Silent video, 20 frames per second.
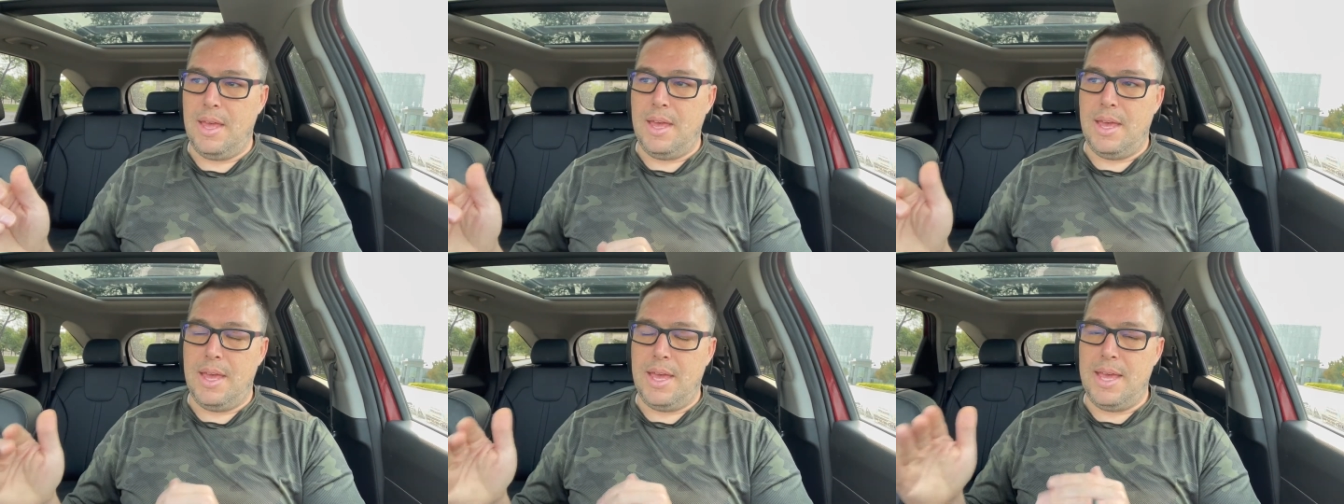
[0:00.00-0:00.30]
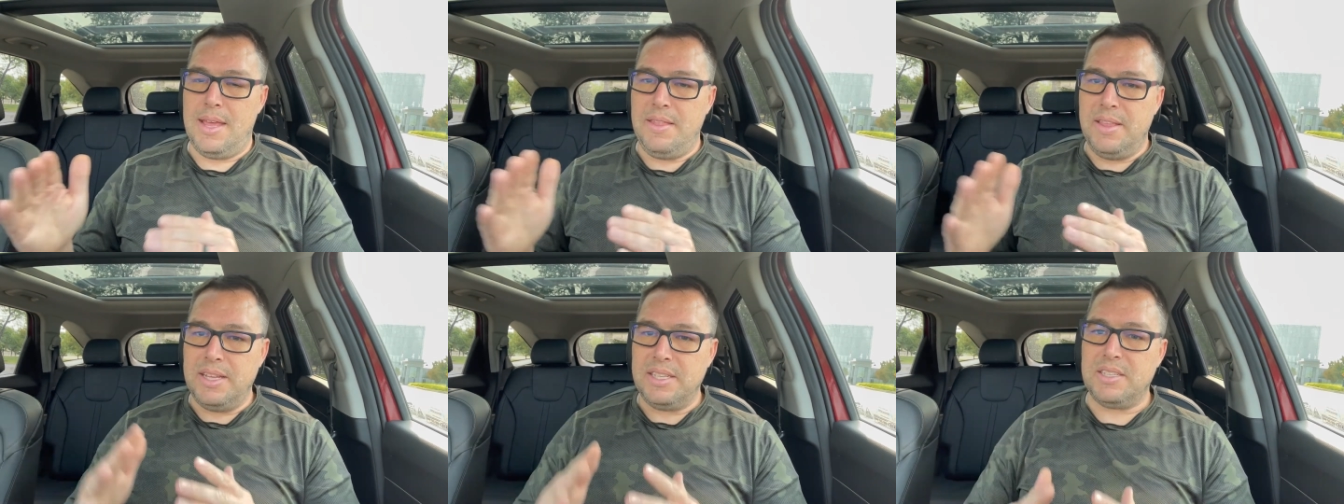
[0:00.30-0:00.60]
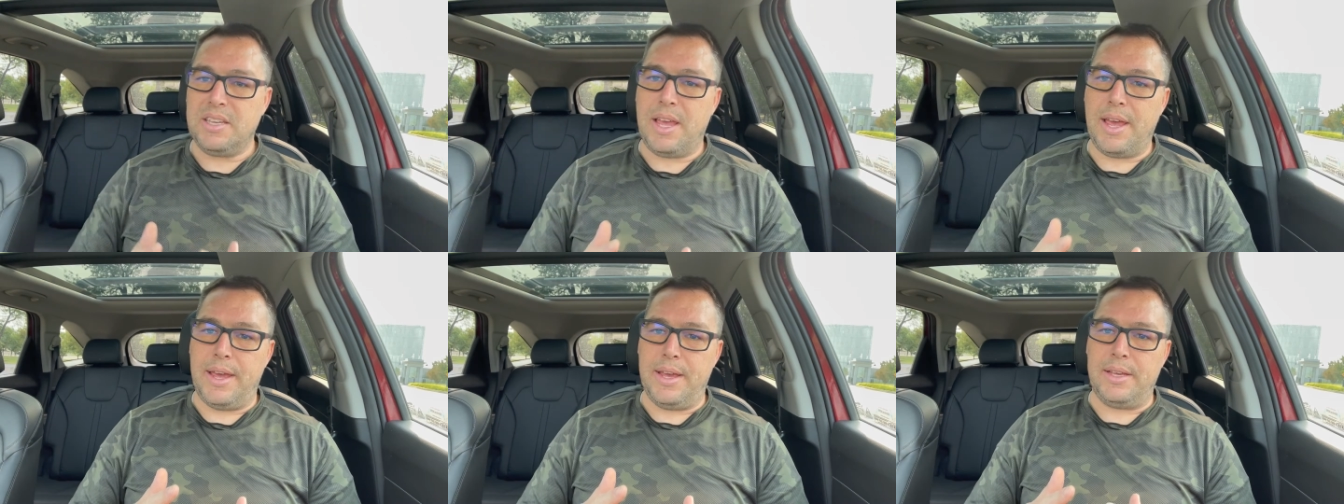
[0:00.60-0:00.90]
in this
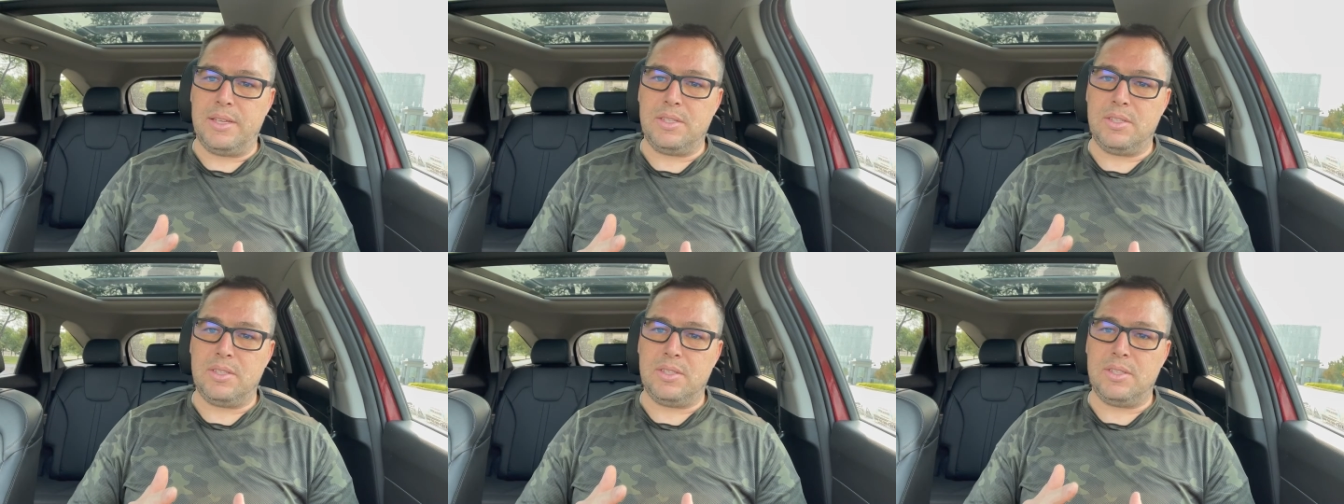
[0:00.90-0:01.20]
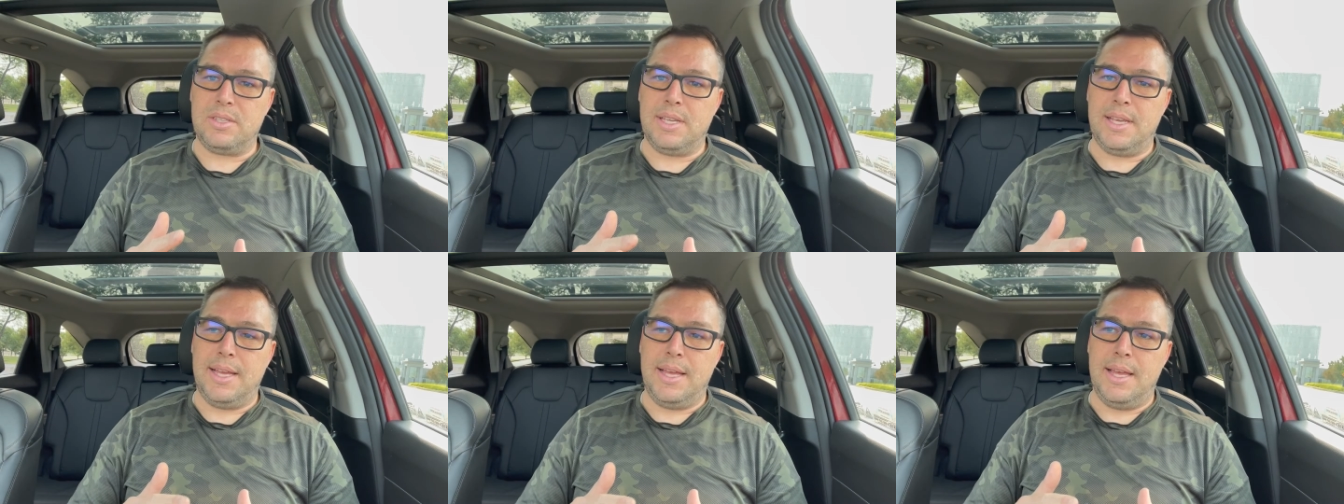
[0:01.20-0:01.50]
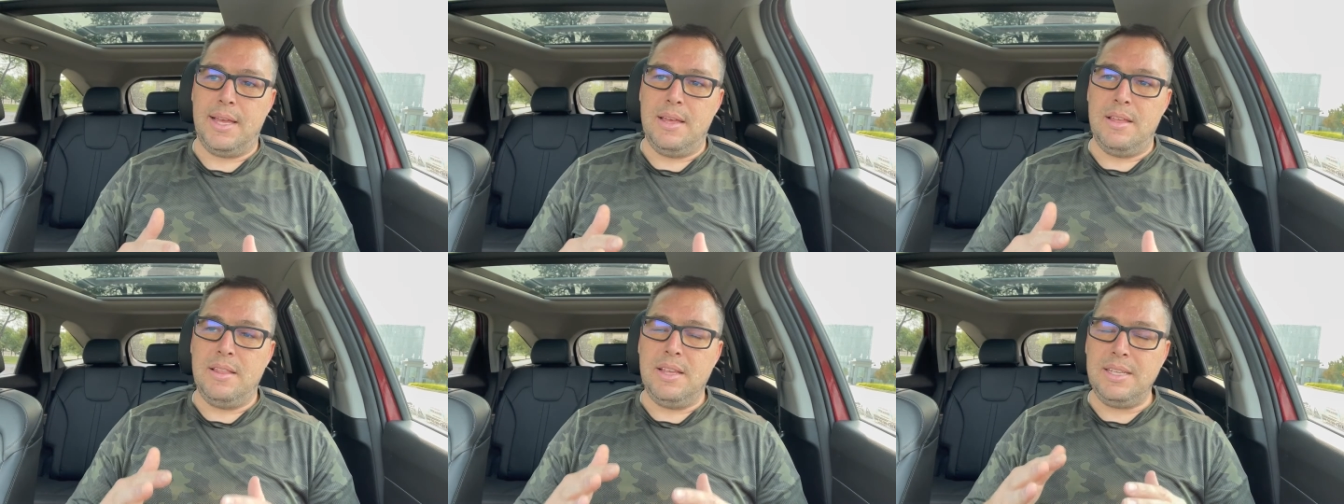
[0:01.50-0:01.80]
case,
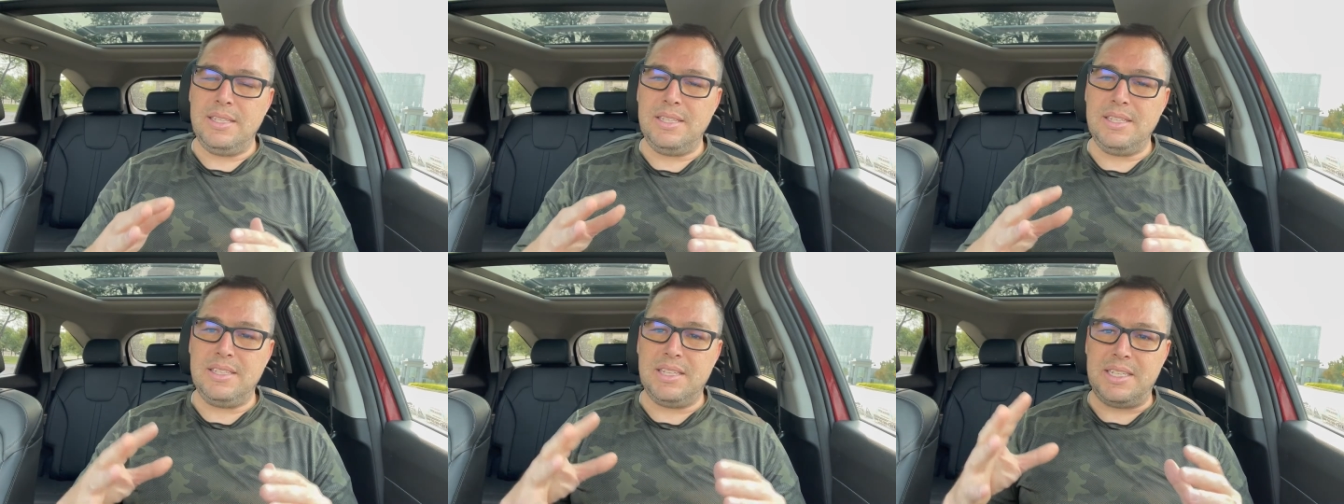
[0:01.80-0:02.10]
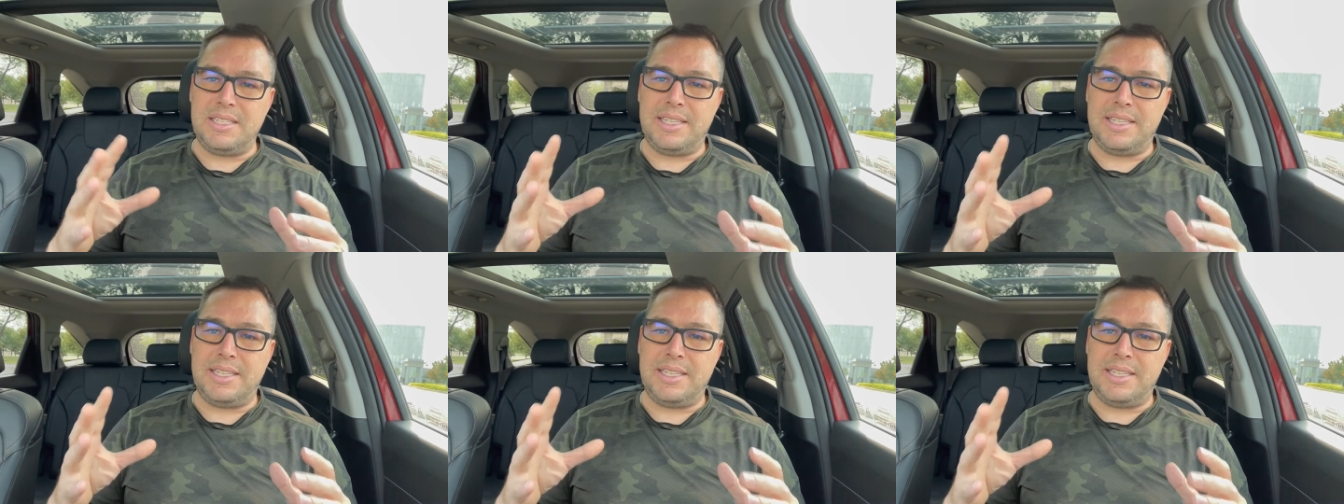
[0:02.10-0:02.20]
this is a